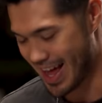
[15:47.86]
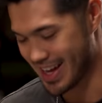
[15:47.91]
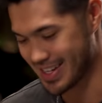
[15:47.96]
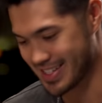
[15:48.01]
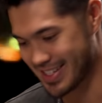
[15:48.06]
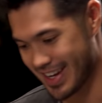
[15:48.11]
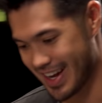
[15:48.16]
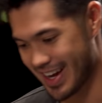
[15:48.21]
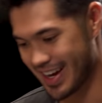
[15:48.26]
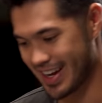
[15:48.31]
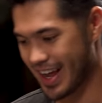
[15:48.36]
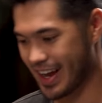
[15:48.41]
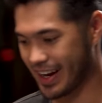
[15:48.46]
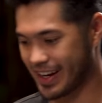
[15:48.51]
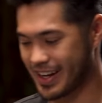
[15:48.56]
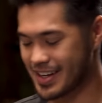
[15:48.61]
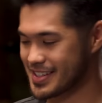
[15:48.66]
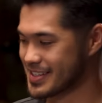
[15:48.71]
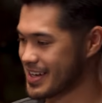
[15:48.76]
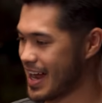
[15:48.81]
Yes, yeah, yeah.
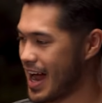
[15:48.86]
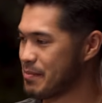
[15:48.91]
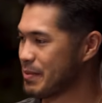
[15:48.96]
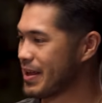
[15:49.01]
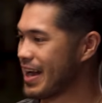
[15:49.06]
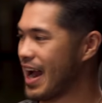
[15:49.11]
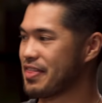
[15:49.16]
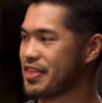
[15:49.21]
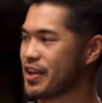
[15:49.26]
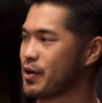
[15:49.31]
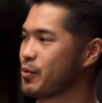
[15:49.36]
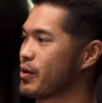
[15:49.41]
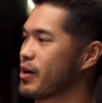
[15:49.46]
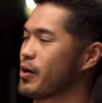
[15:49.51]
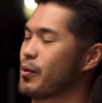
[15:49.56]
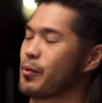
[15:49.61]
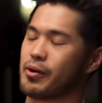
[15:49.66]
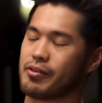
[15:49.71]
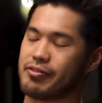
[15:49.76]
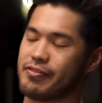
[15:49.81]
Because I mean, I think
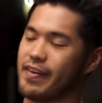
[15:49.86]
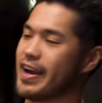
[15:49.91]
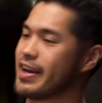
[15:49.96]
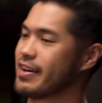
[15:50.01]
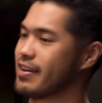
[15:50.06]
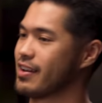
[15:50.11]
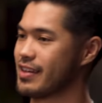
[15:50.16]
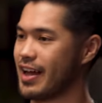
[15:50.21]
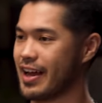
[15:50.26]
we're we're fighting a